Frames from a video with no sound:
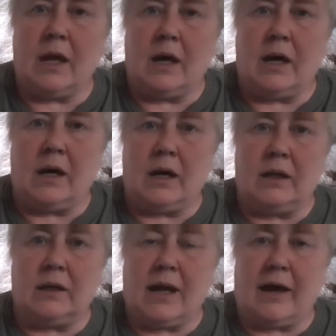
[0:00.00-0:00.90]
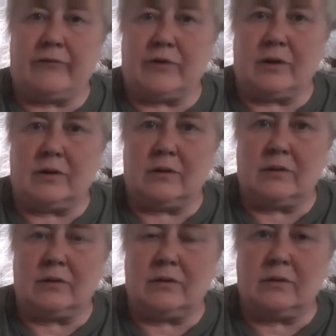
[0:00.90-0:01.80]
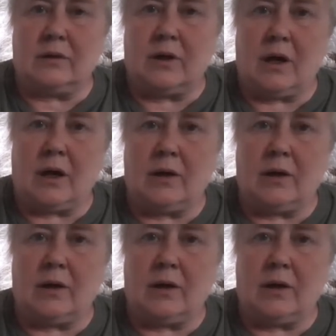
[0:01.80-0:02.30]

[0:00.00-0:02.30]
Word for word: Uh, you have to uh,